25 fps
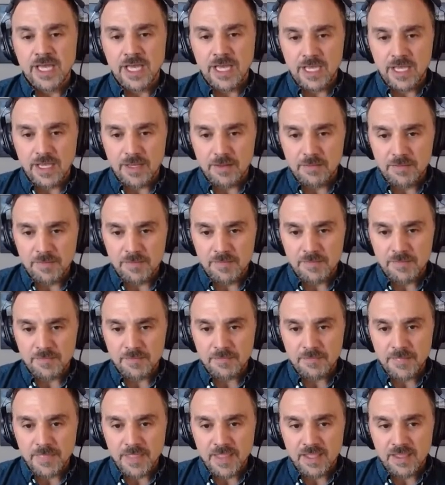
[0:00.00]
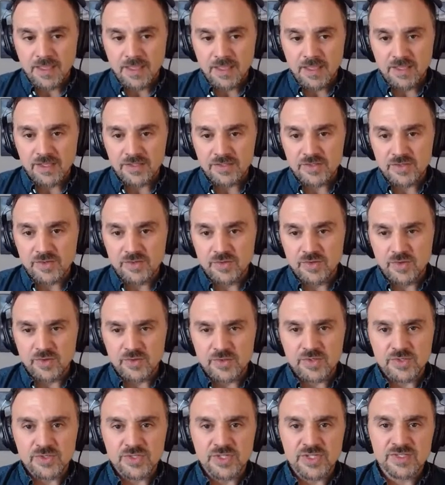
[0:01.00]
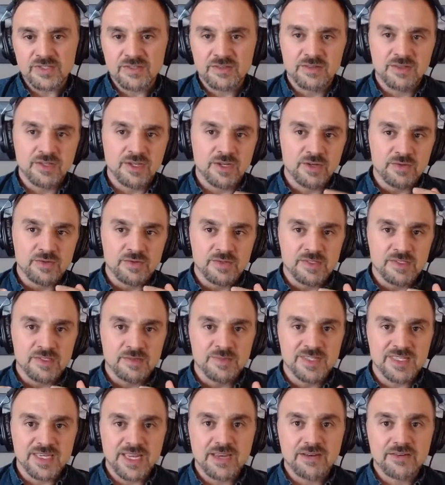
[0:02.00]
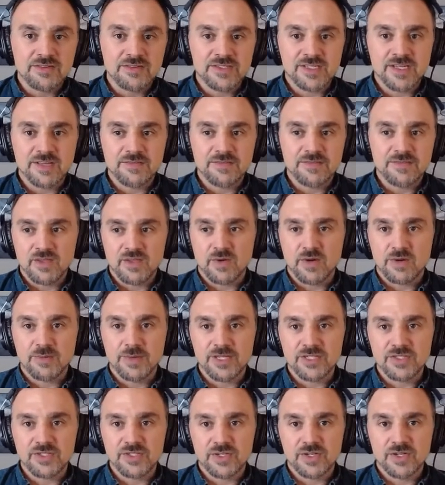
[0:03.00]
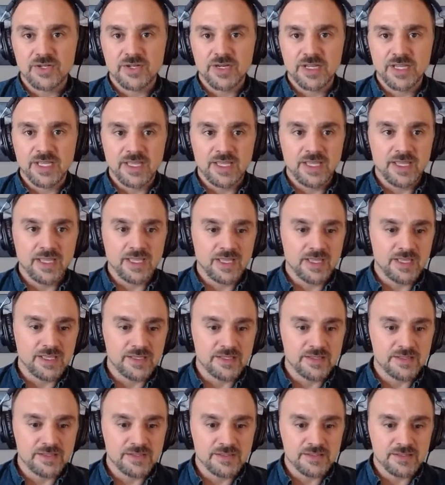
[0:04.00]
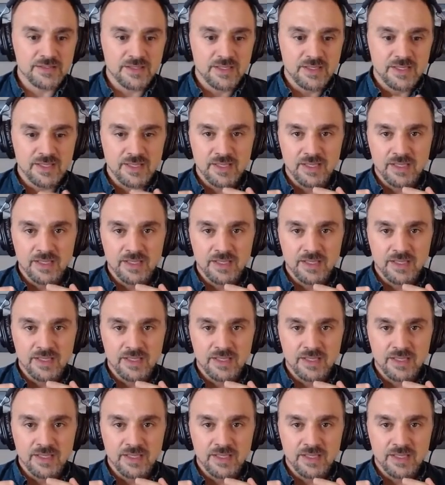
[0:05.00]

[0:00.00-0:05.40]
So those are just, some standard stuff that you want to make sure is